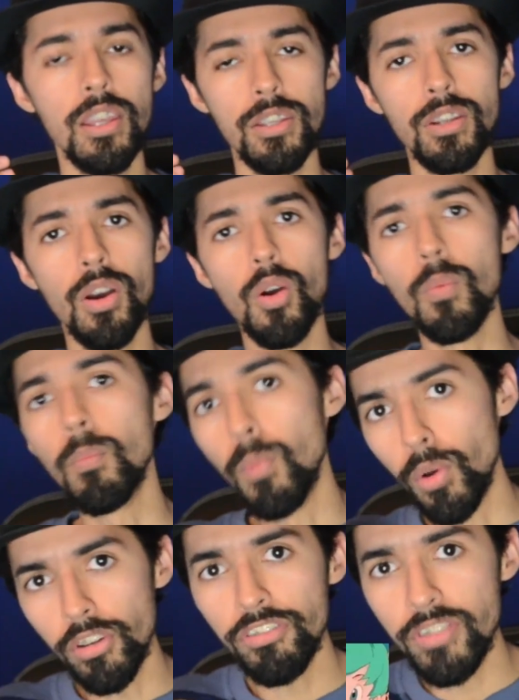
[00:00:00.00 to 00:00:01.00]
you know,
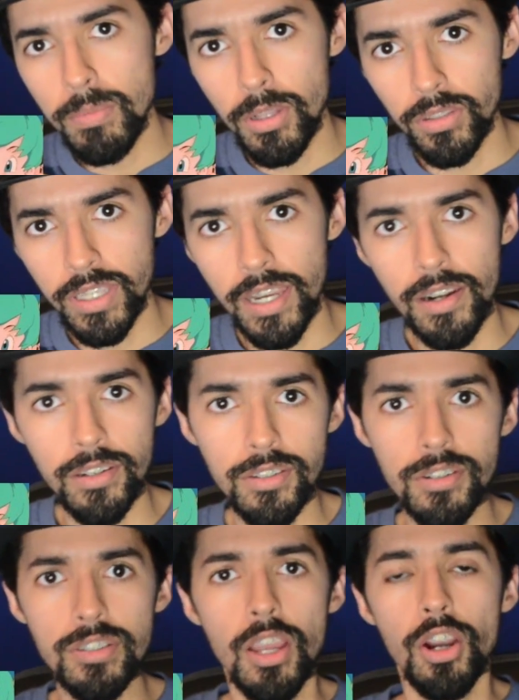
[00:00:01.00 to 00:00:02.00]
more female
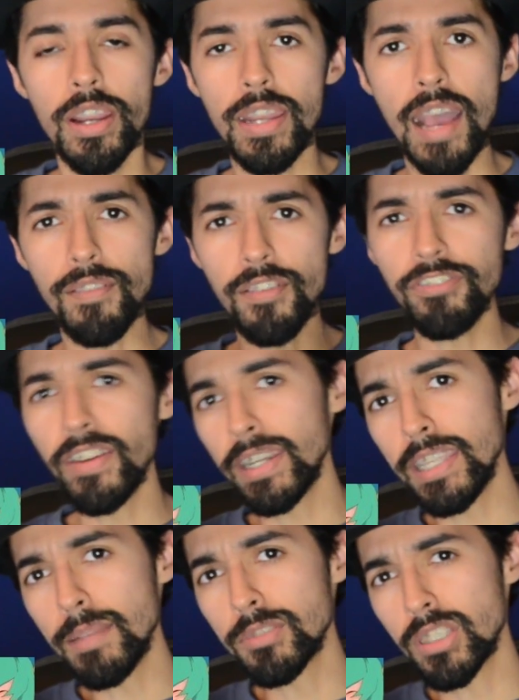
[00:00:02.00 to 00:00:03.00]
characters, and have a
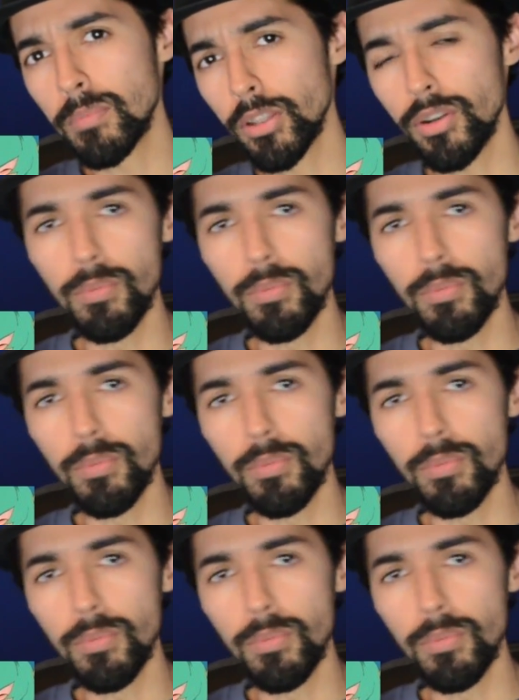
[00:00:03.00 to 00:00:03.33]
fighting game similar to